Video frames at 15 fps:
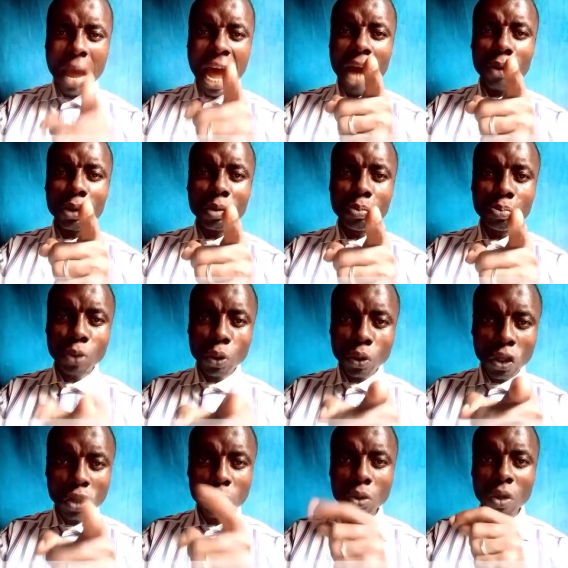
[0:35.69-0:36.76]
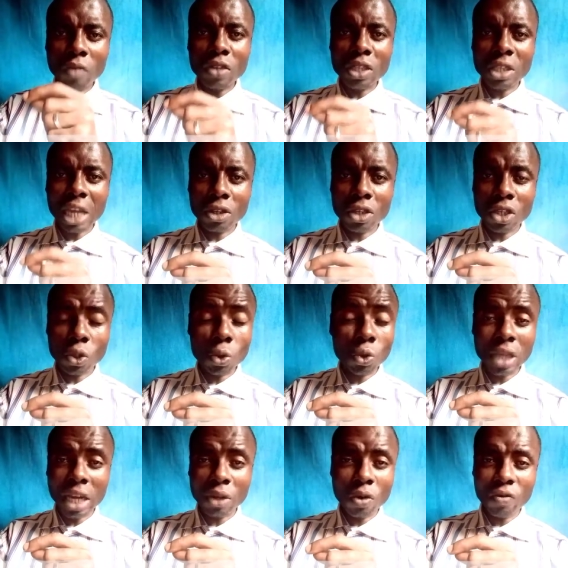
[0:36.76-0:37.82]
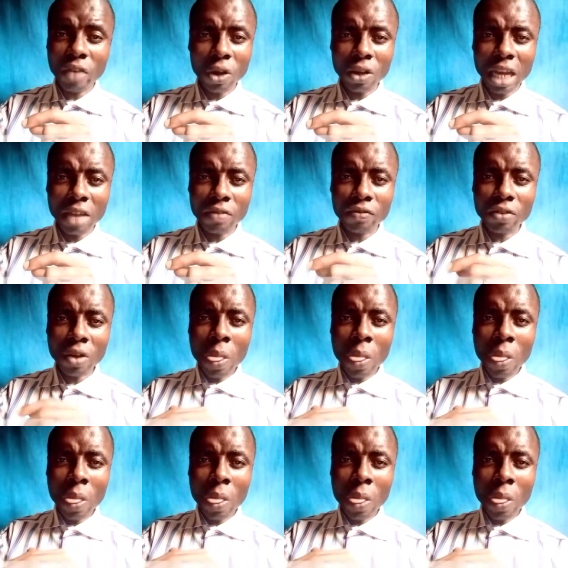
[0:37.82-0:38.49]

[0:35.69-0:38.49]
I rebuke the spirit of this suicide over your life